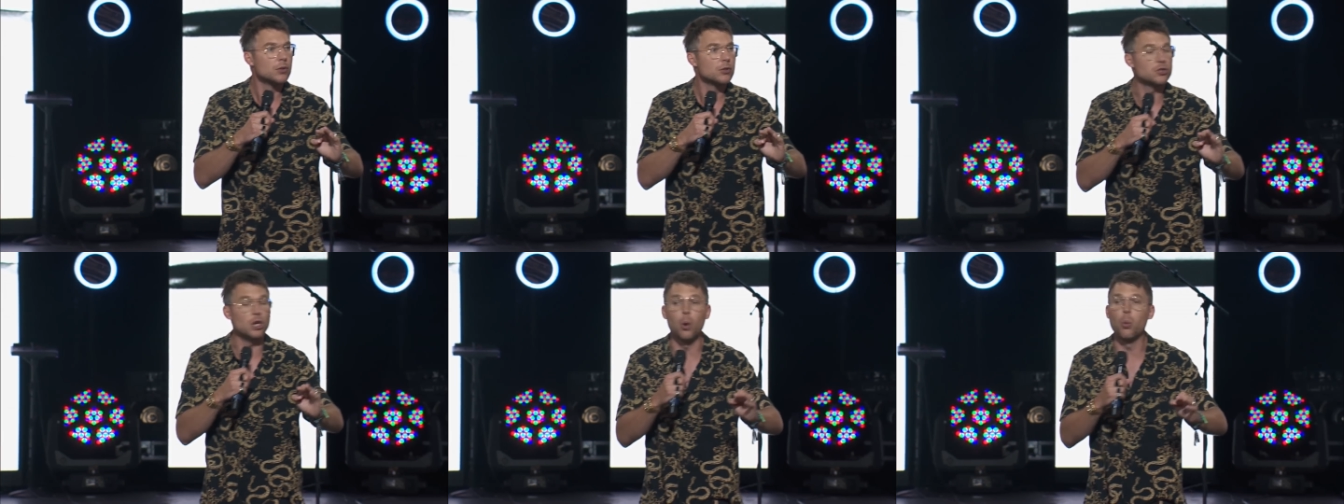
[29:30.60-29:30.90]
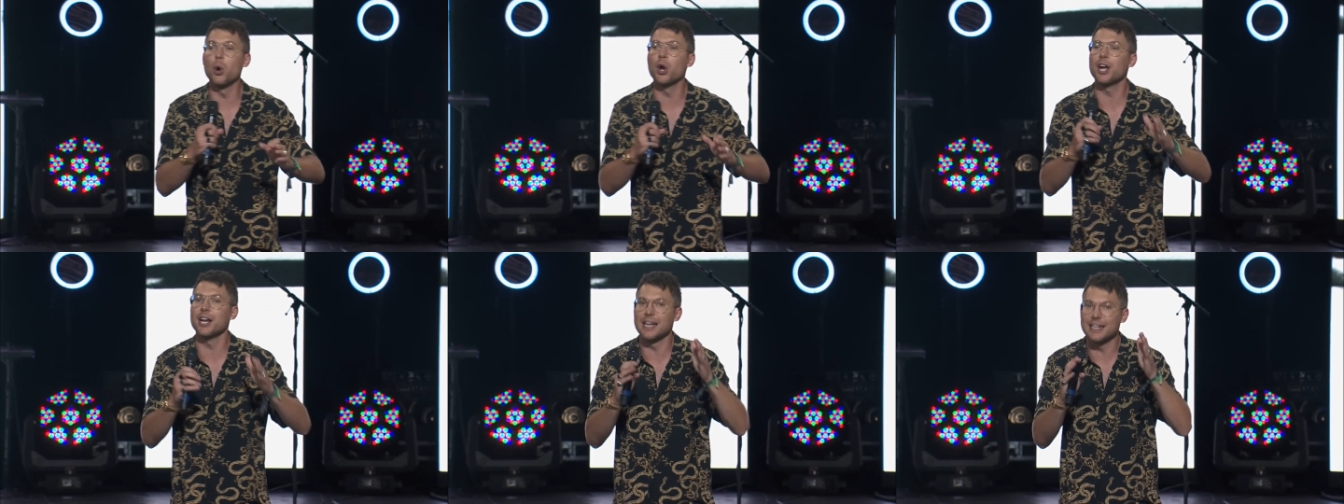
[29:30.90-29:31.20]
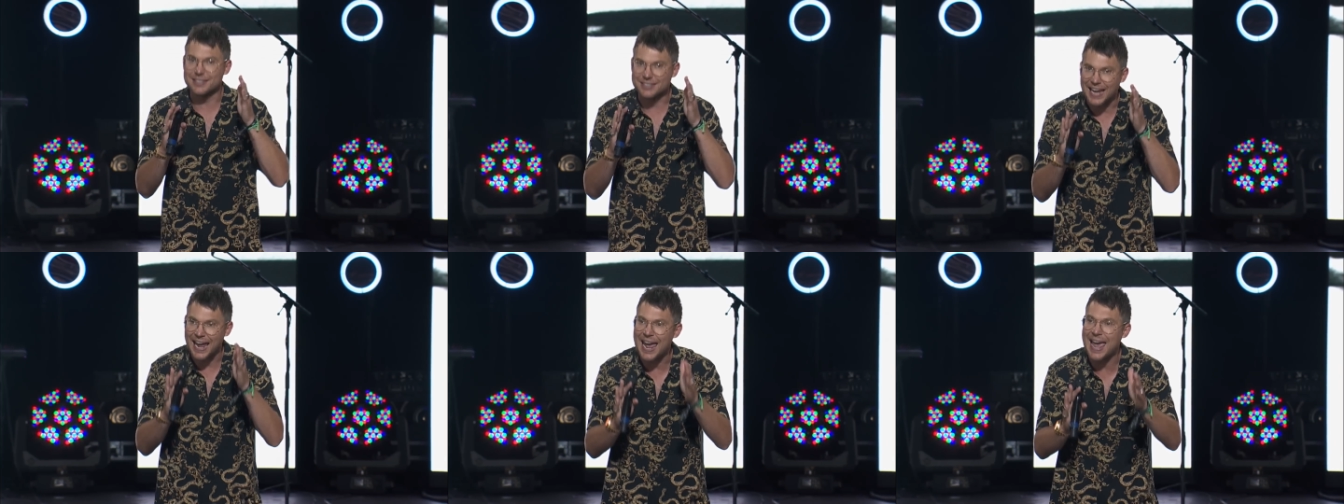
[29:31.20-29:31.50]
So we're going
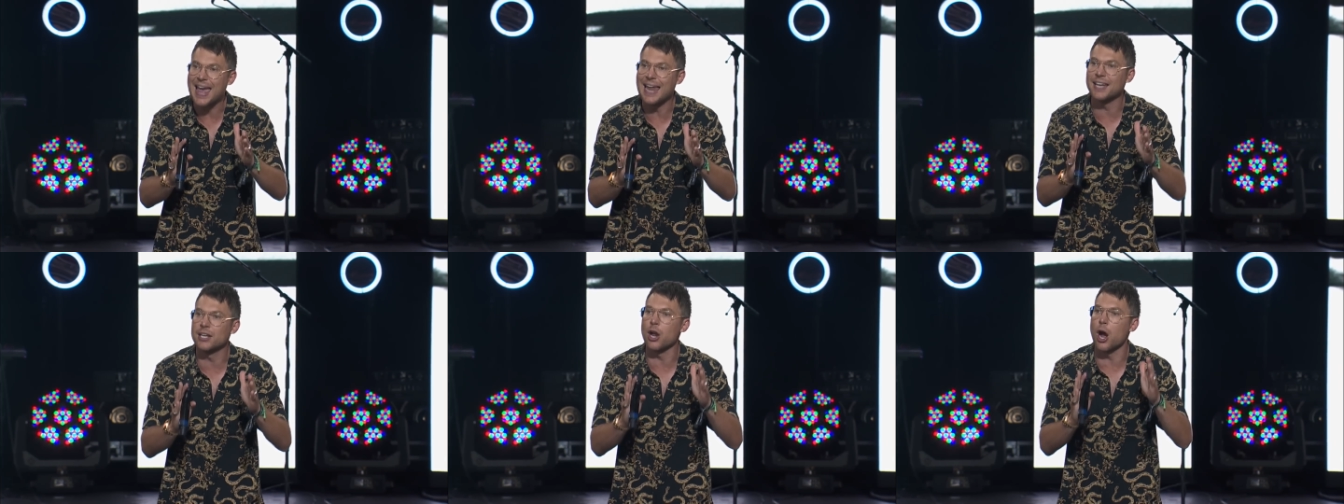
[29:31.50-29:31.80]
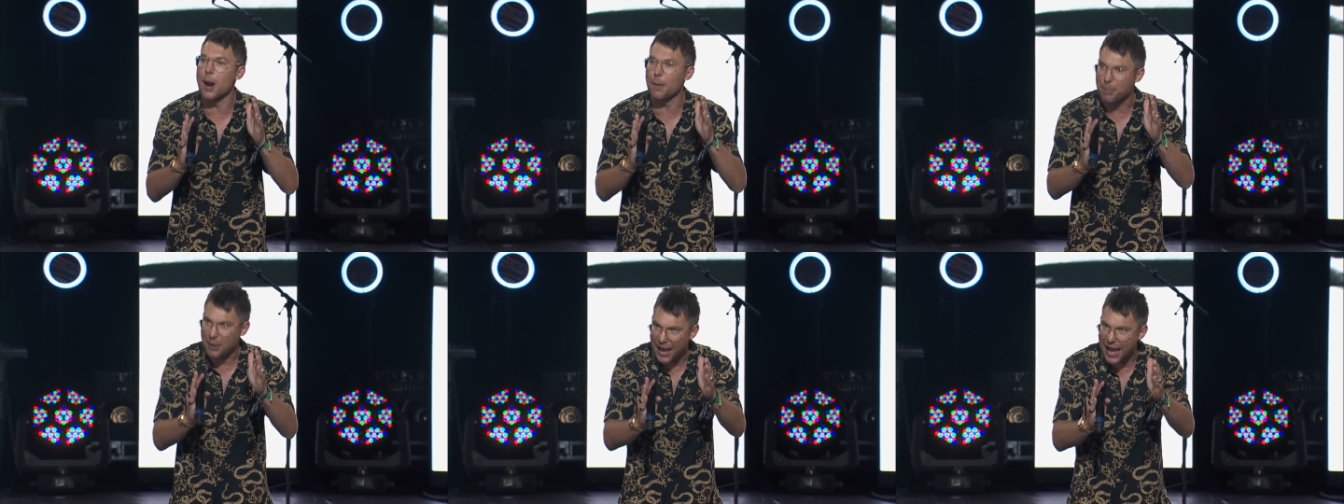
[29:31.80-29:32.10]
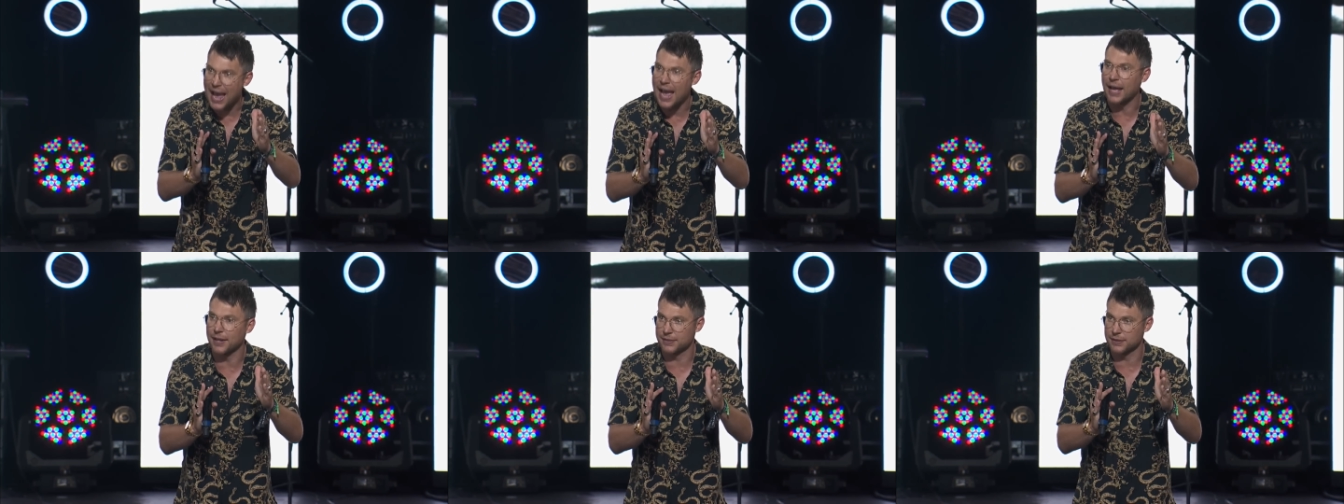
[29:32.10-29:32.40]
to tend our
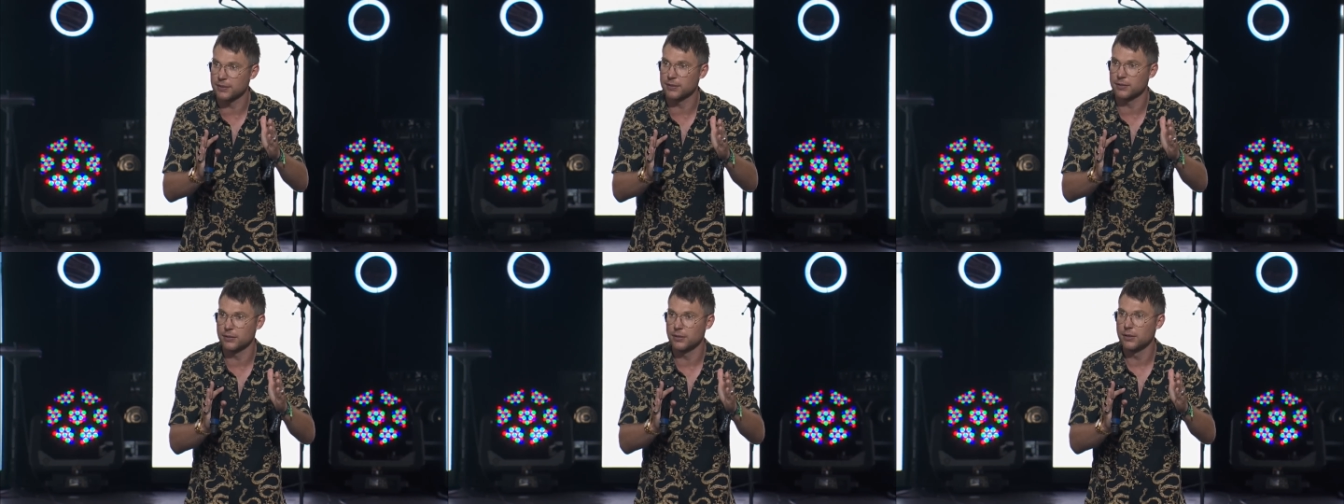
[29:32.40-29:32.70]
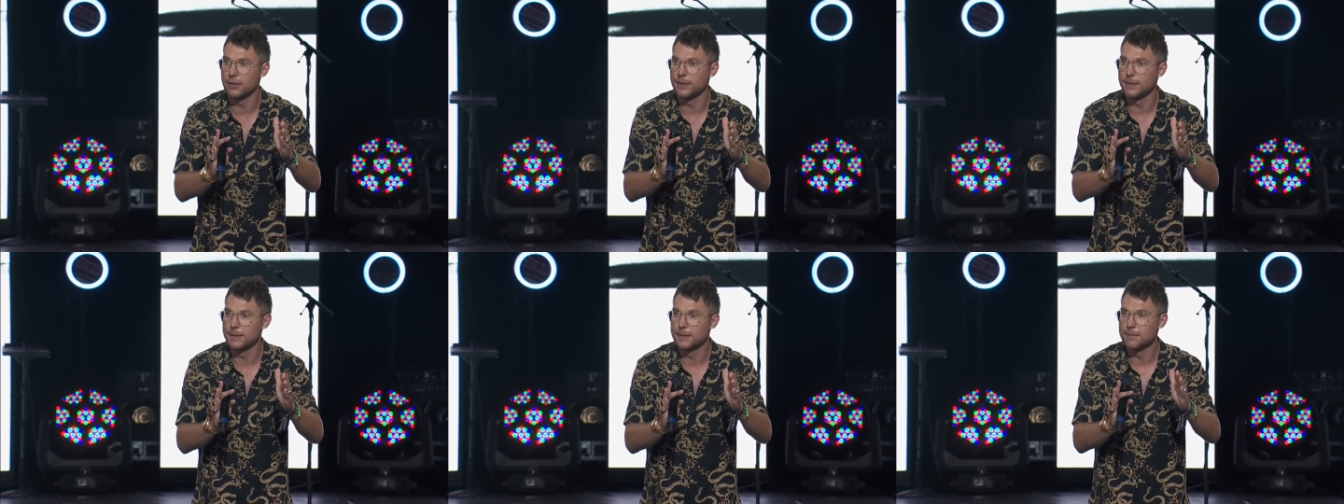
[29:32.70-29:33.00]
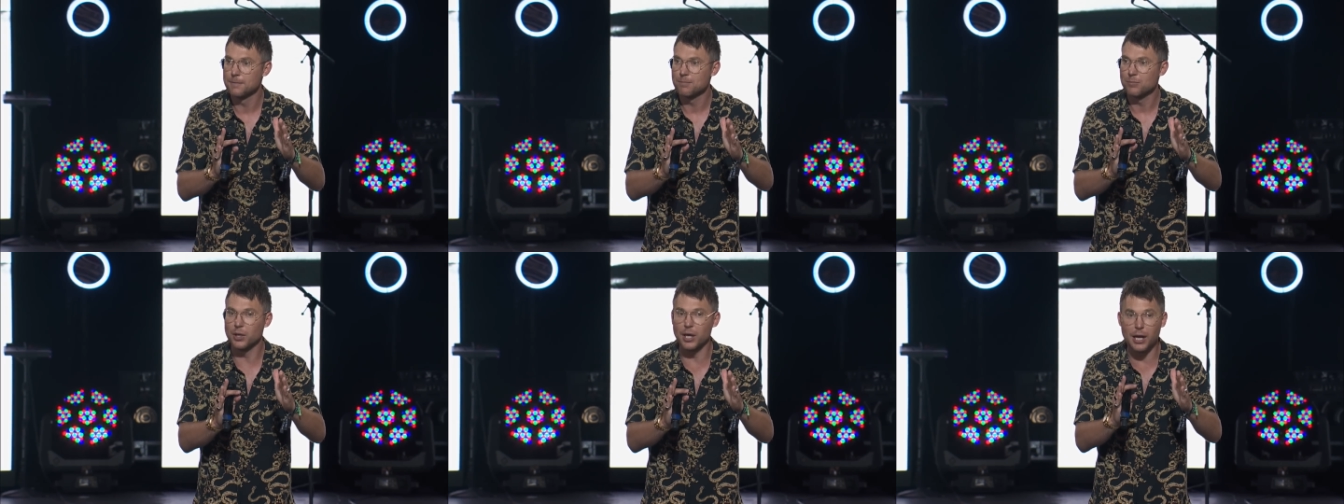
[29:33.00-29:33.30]
path.
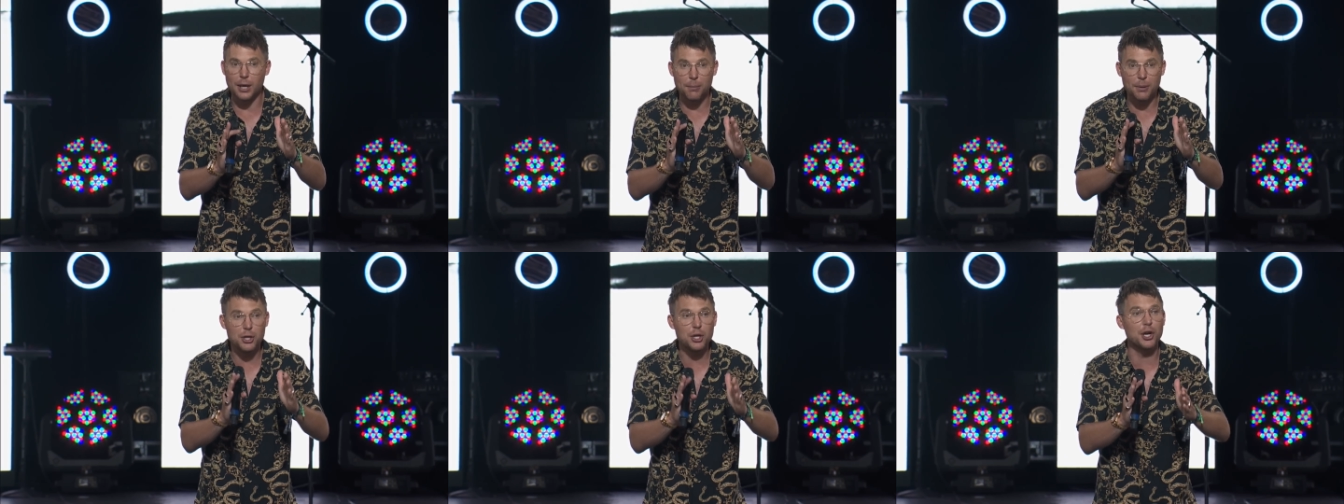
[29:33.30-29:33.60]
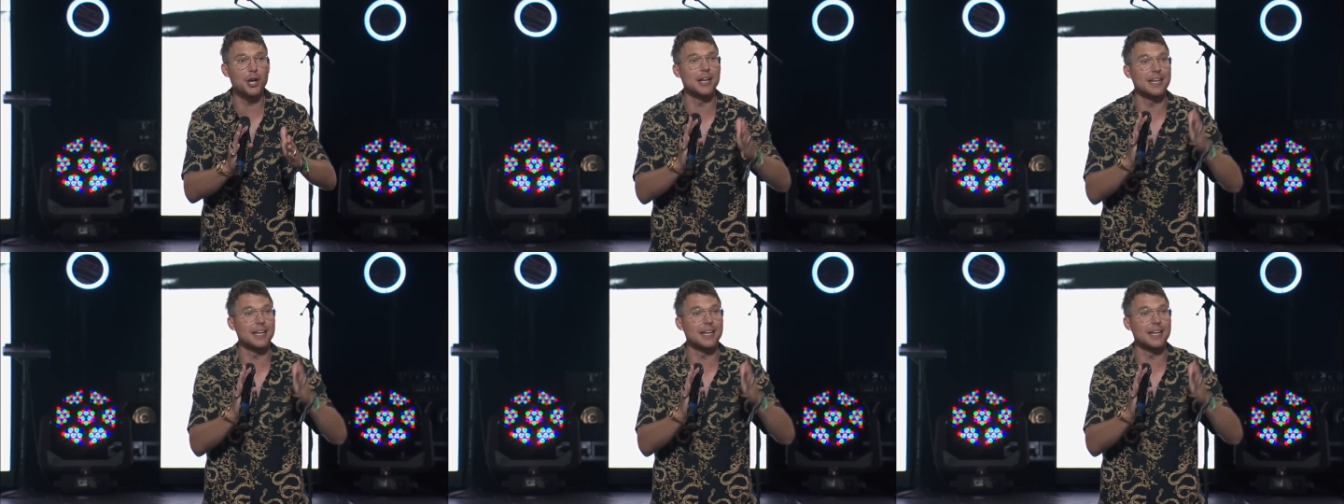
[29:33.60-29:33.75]
You hear me? You're